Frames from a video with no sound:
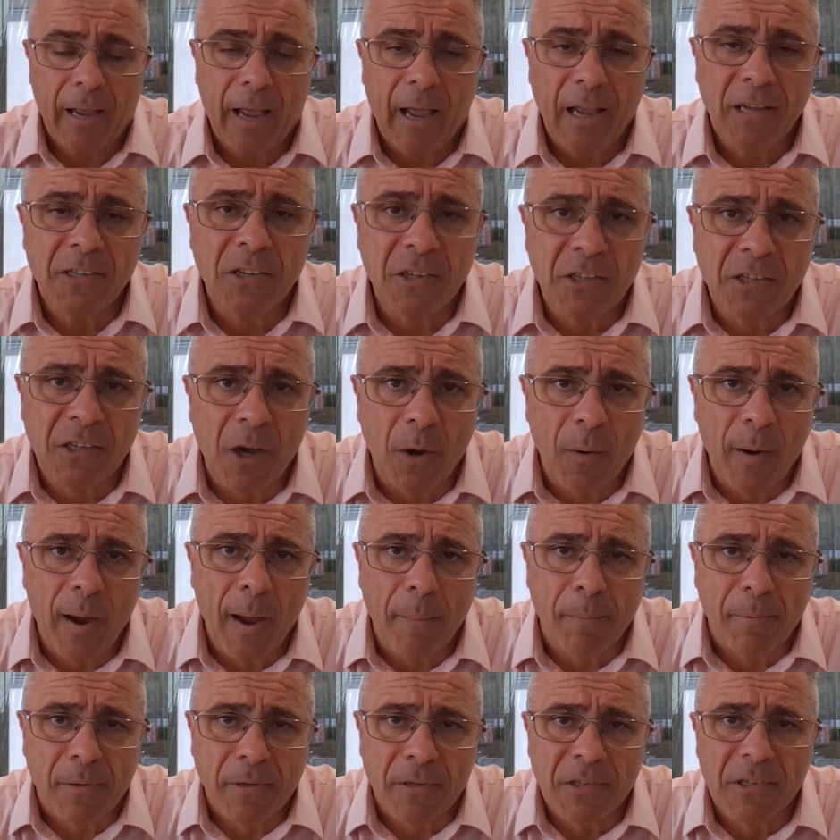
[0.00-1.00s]
As it so
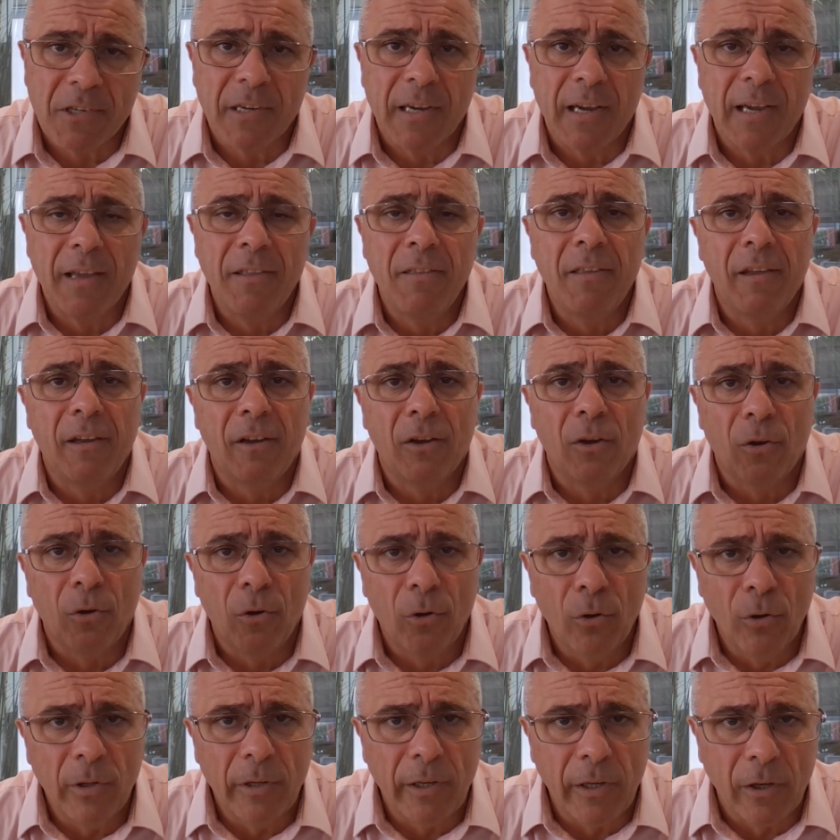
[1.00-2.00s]
happens, in the
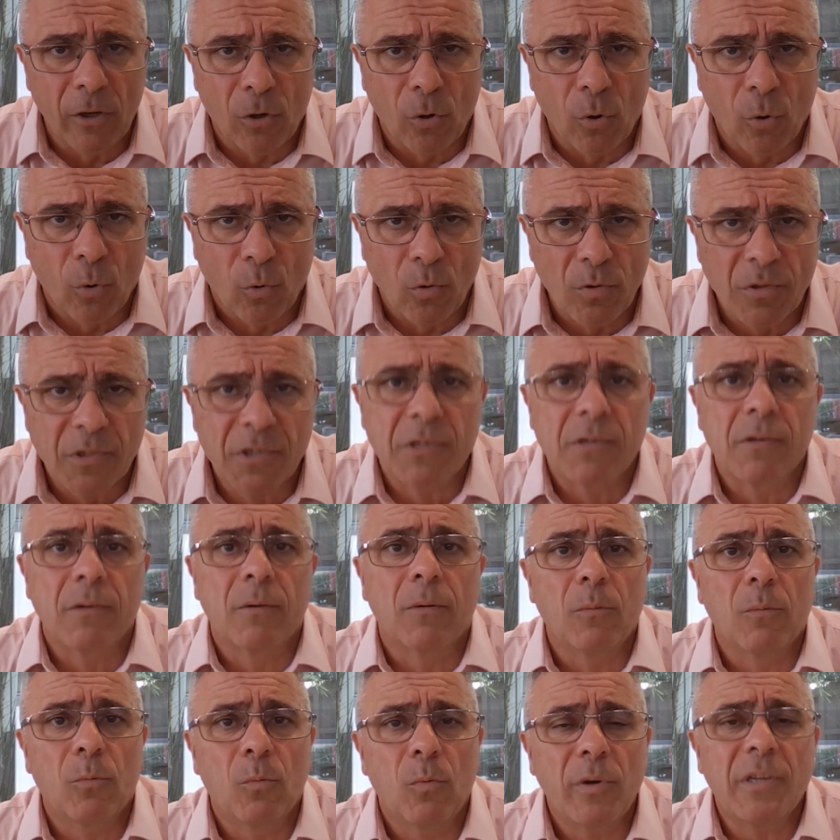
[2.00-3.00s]
earlier courts,
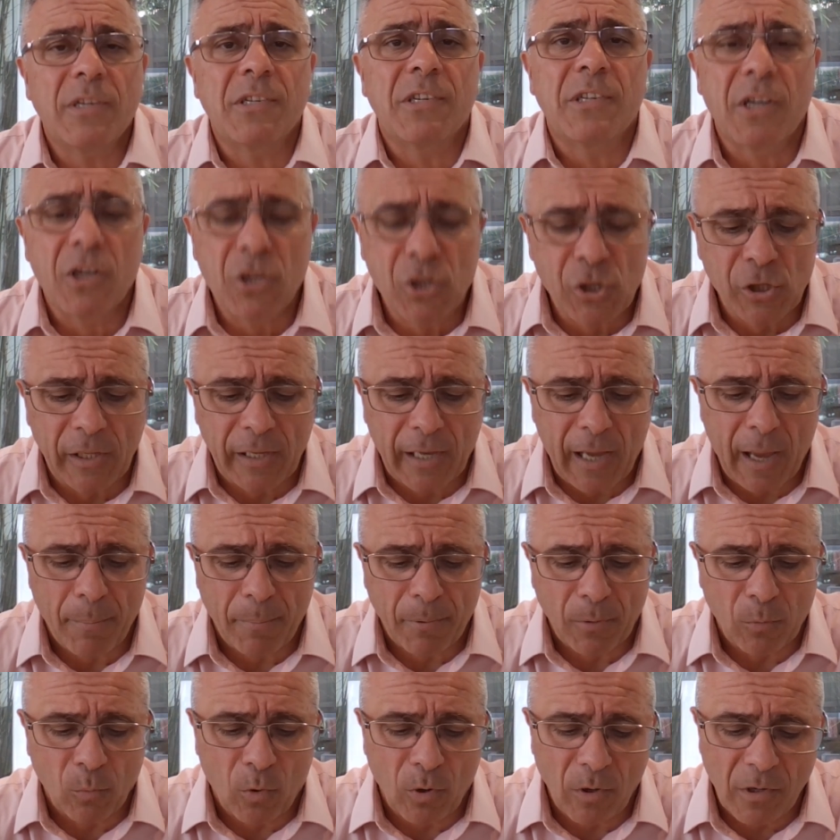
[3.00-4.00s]
what essentially
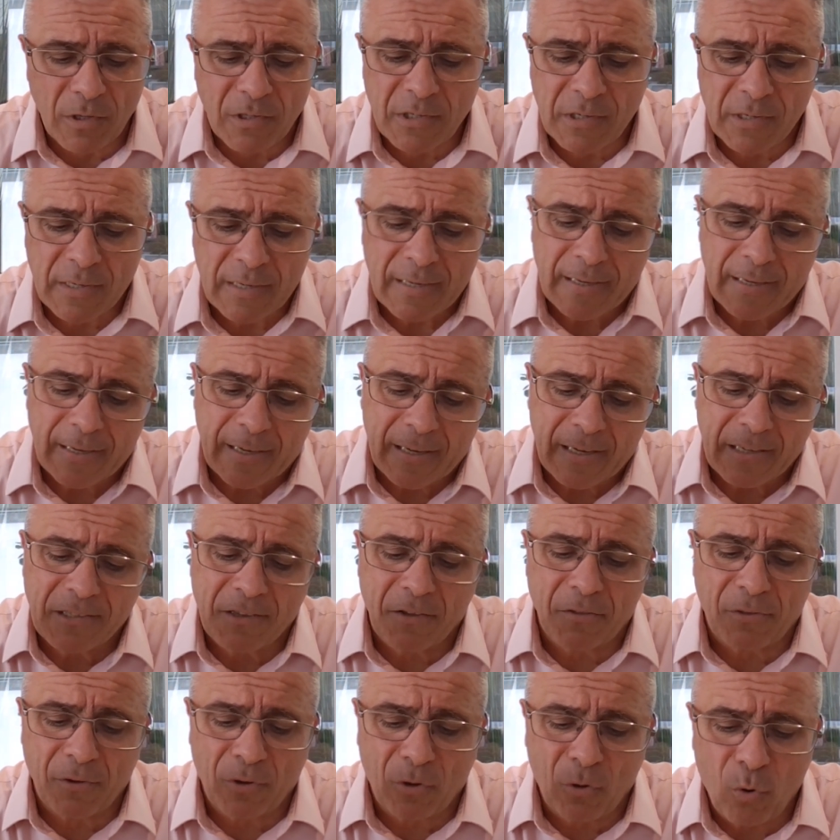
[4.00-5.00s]
happened is
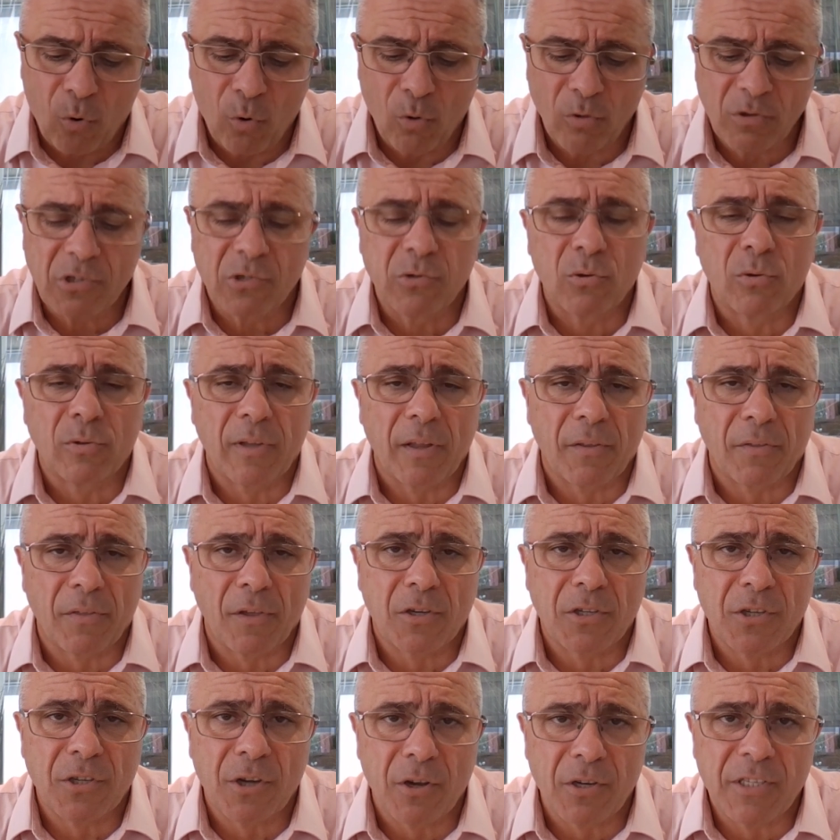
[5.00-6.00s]
that the courts looked at
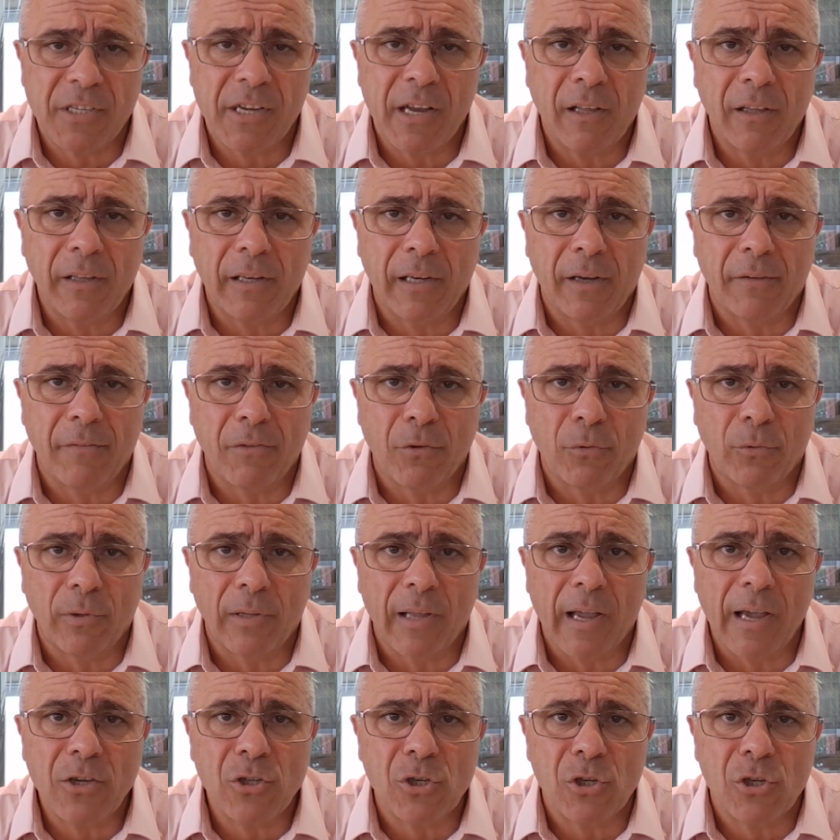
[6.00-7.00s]
the totality of the
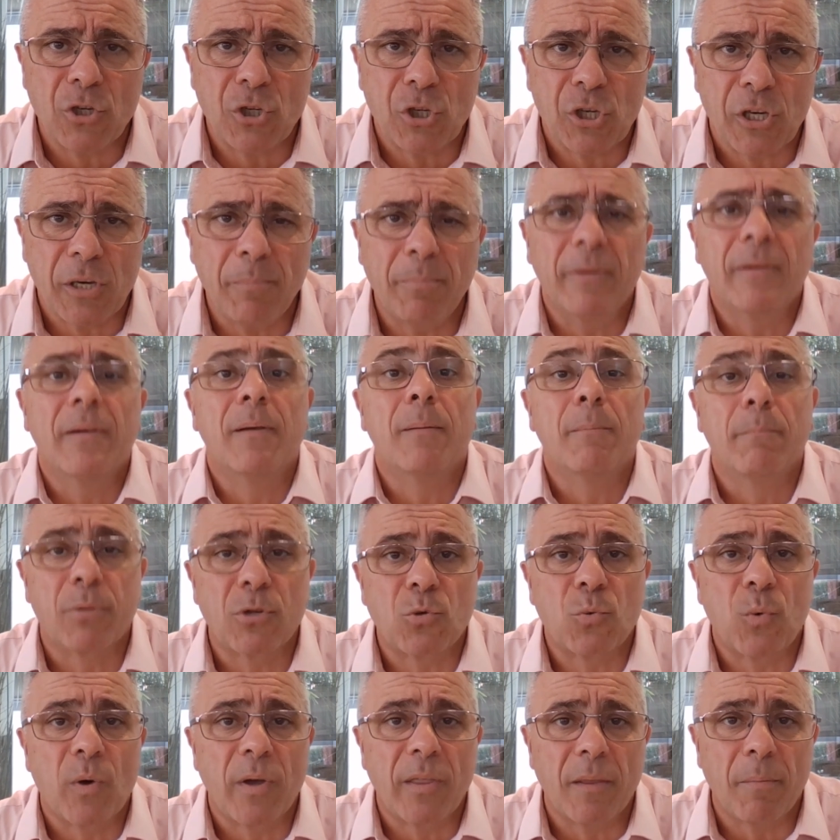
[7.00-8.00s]
relationship
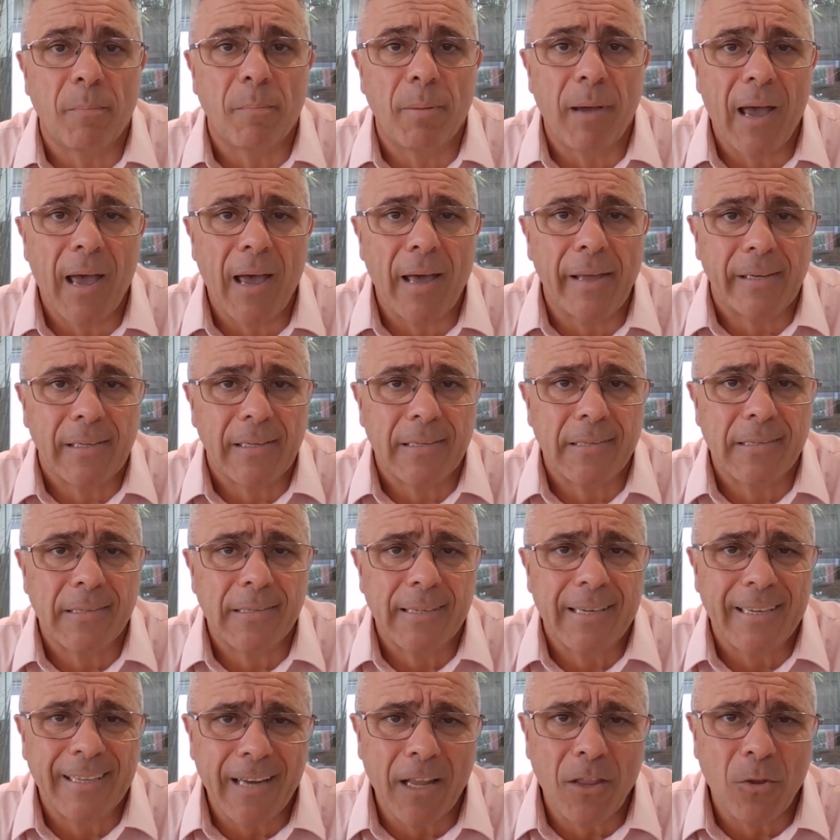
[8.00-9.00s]
between the parties.
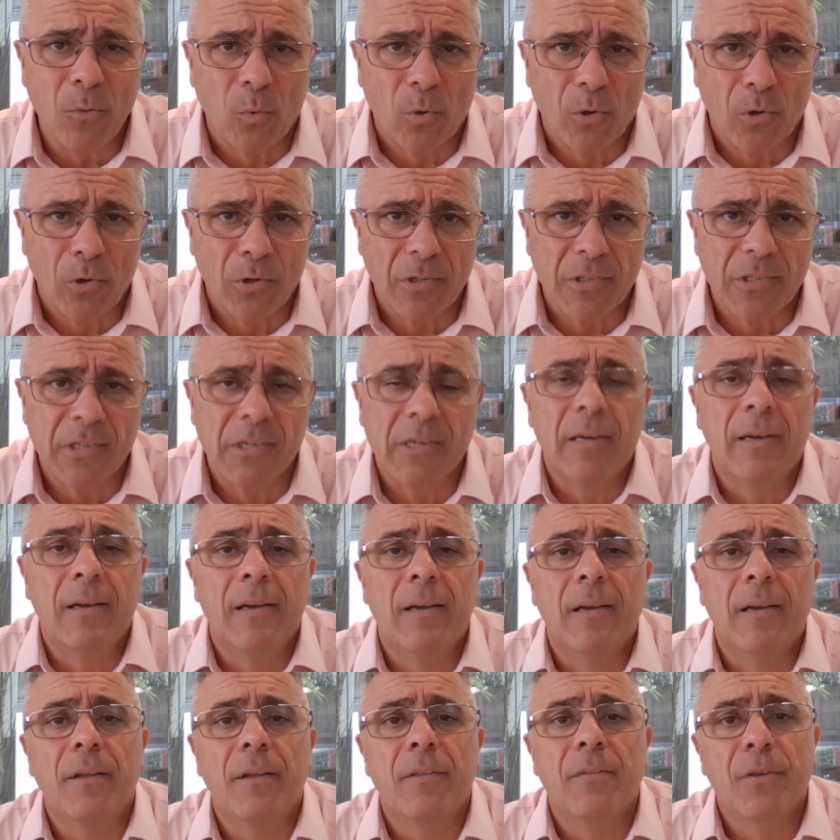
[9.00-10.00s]
In other words,
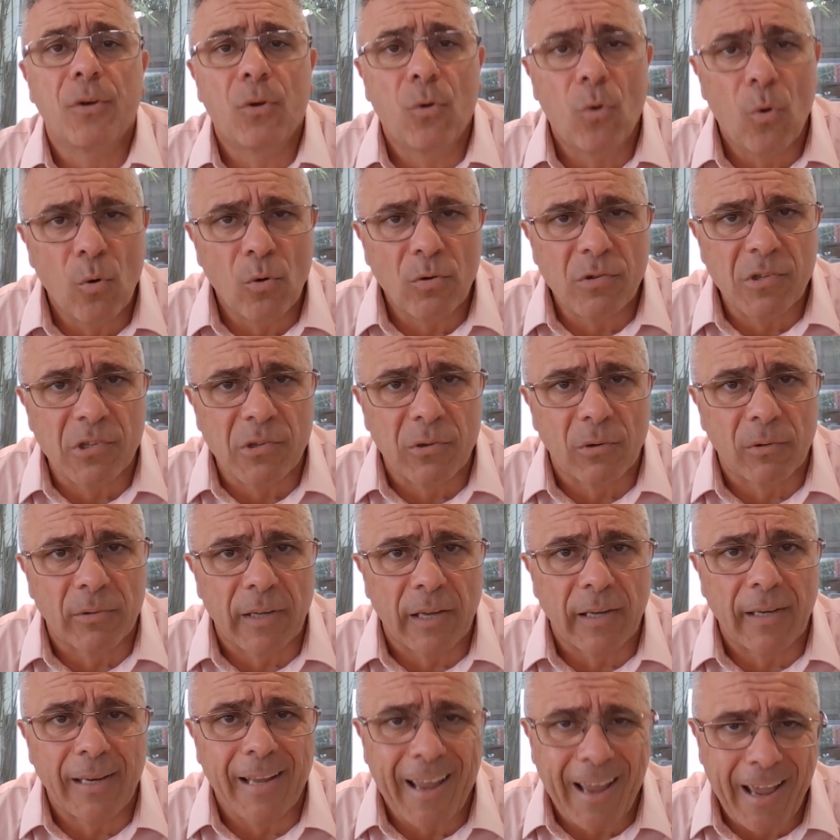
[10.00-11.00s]
the courts looked
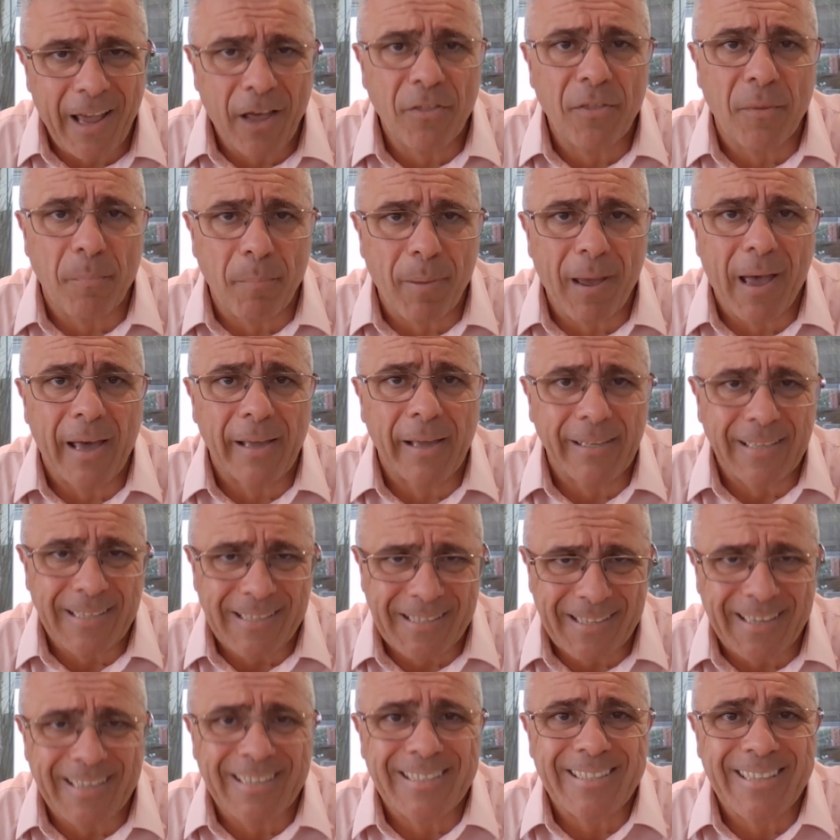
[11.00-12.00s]
at how the
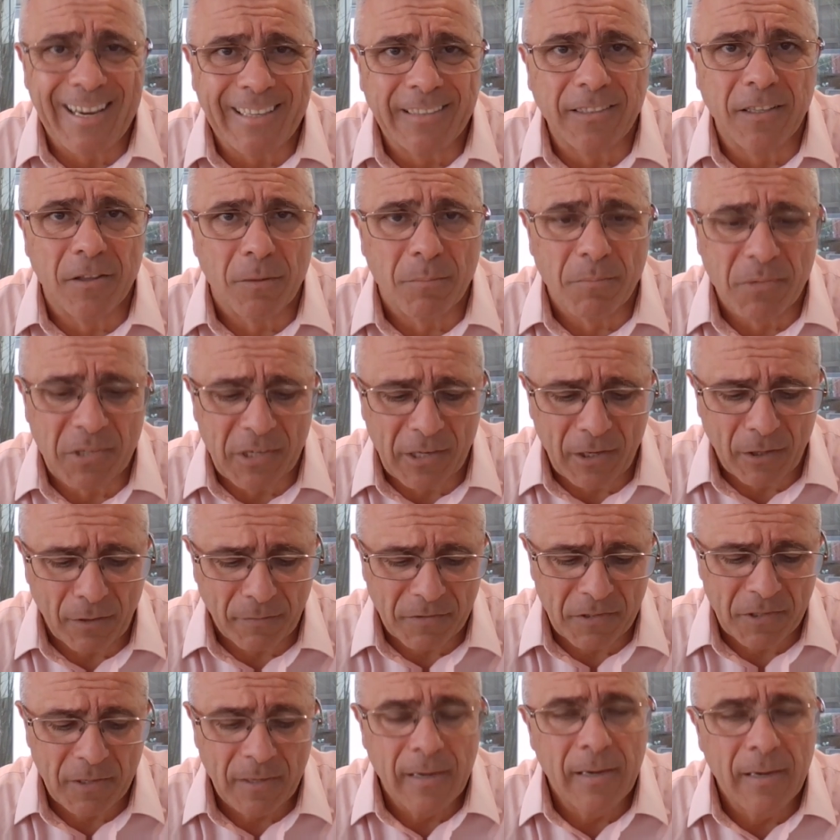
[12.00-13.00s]
parties conducted
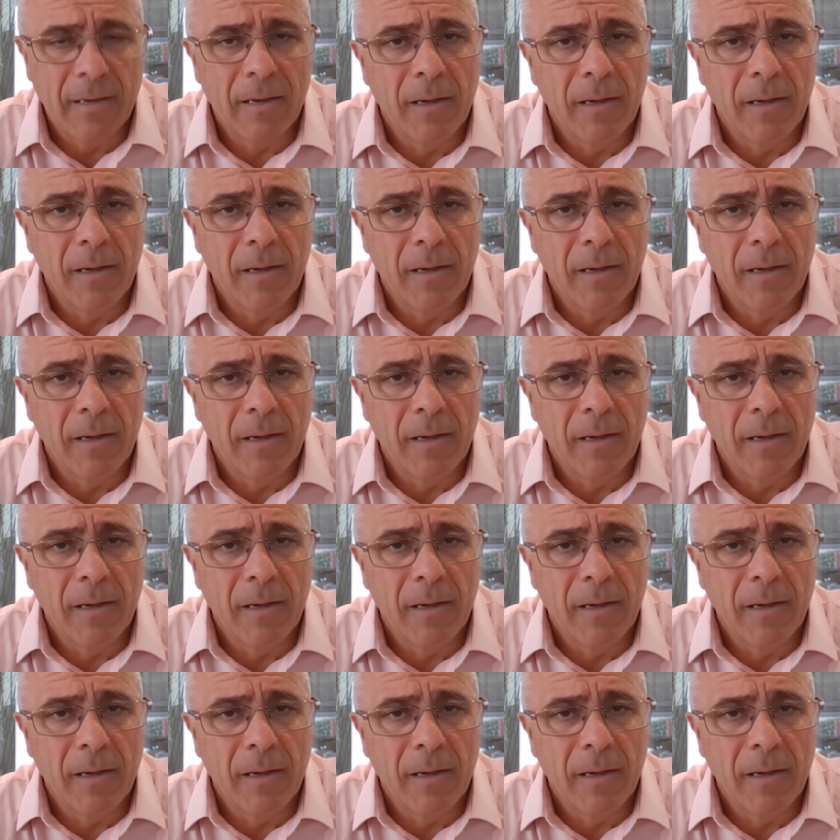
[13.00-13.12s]
themselves.